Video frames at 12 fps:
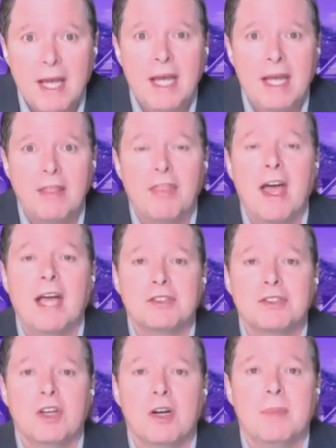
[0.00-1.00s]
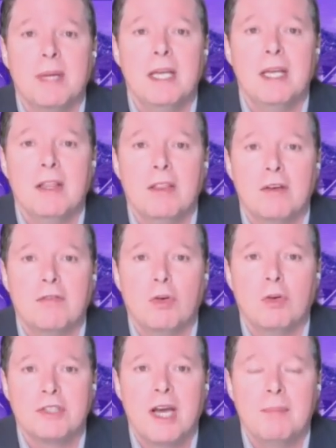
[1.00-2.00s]
and that's going to be their
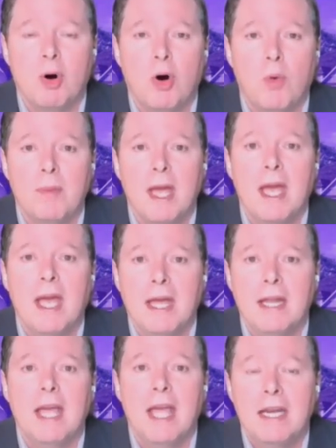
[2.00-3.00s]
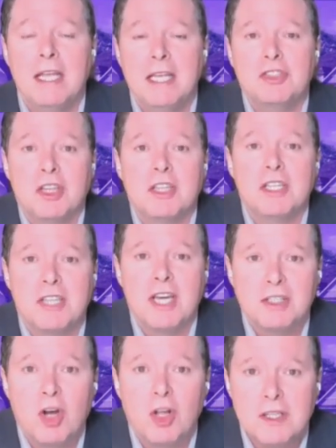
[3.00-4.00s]
full time home. And and he's in the
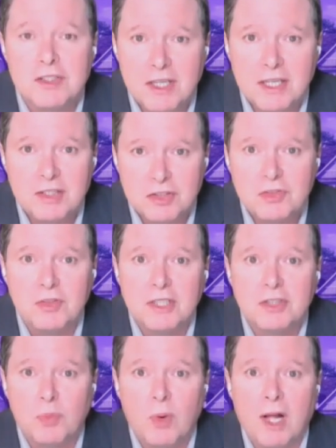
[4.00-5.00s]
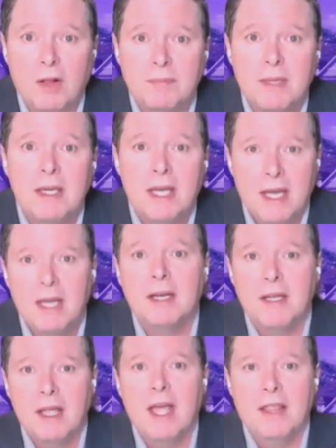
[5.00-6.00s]
technology industry as well.
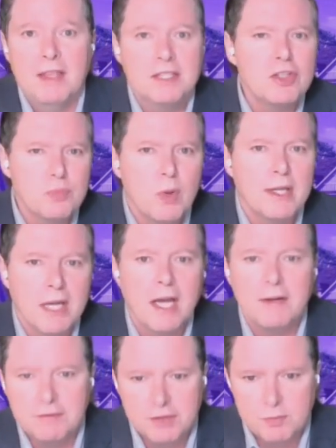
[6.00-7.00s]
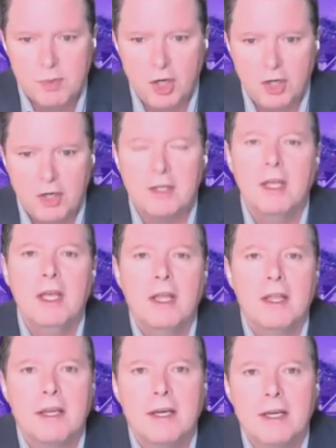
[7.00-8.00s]
And and this is what kind of spurned
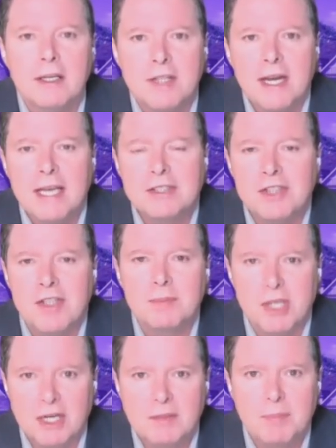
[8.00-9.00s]
the today's subject